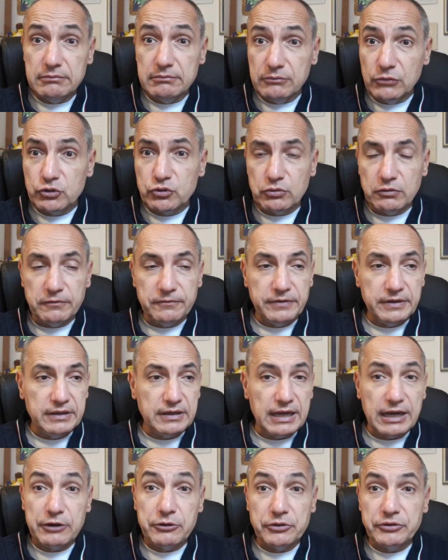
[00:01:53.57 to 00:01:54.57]
most often
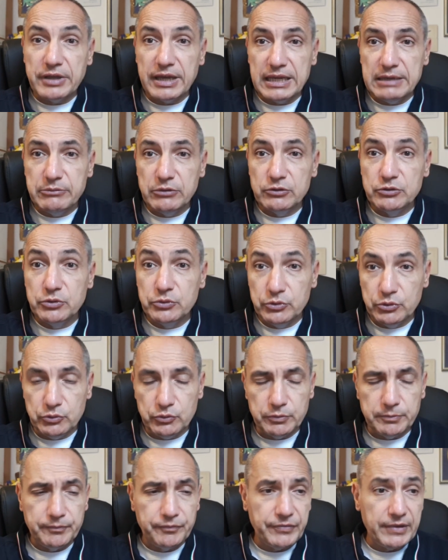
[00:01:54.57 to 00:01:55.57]
are not able to do.
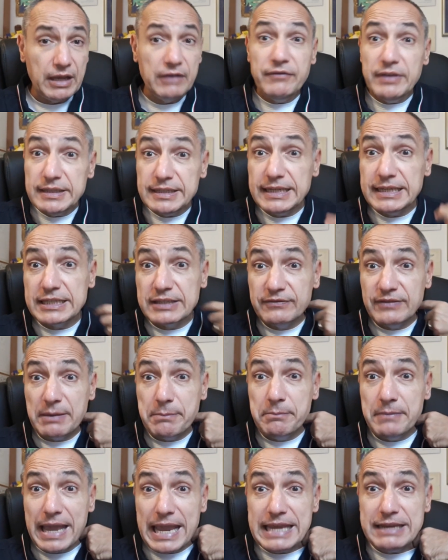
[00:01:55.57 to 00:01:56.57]
And this is the
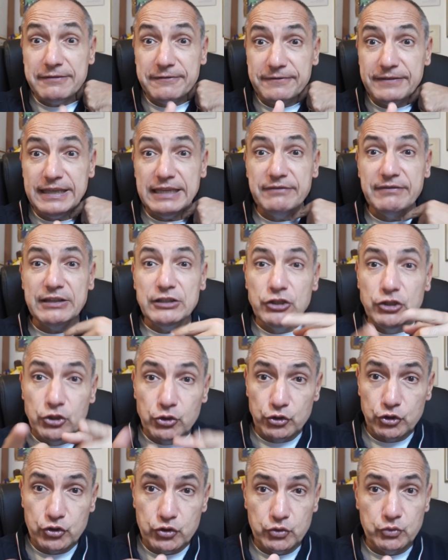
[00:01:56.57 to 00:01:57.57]
main thing that you
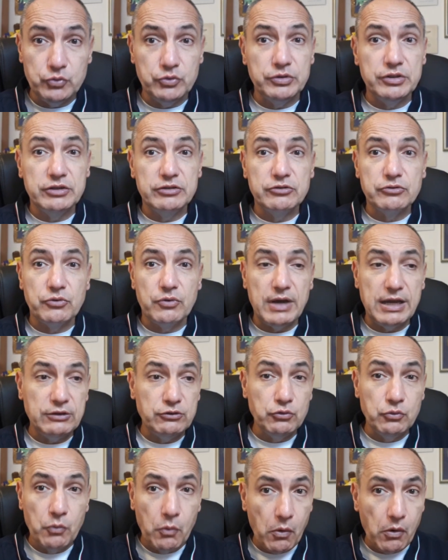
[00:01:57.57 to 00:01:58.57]
should try to
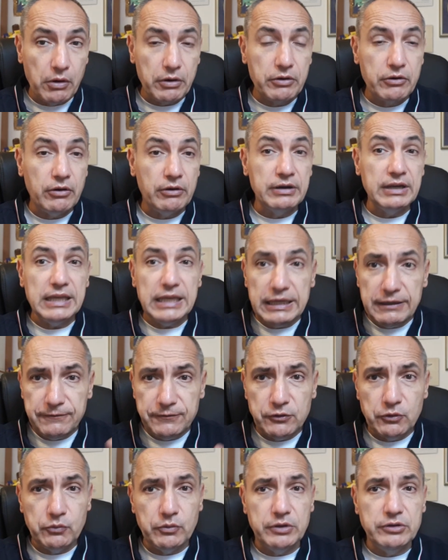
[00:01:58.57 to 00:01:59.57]
work on if
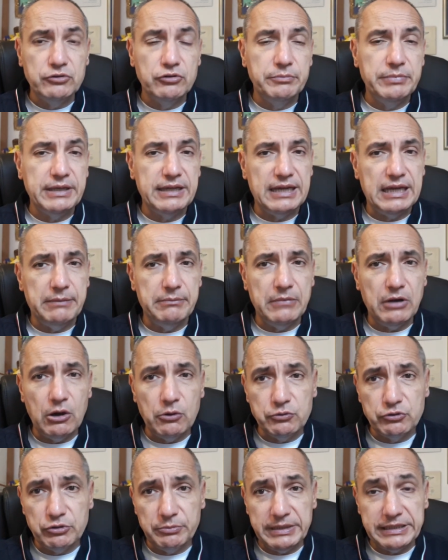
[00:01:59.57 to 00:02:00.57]
you want to become
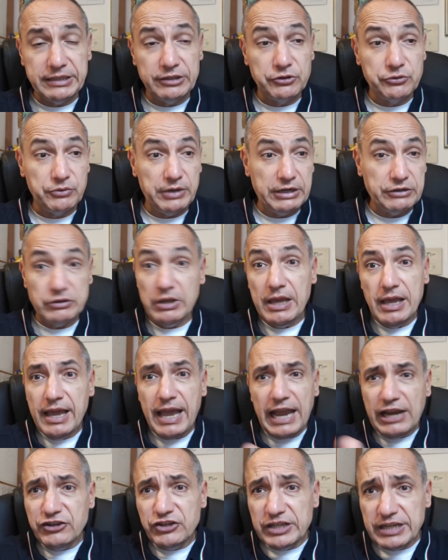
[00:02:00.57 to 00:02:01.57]
automated traders.
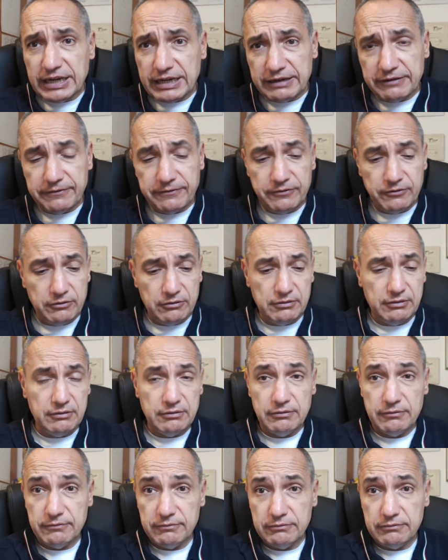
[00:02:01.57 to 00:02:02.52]
And generally for,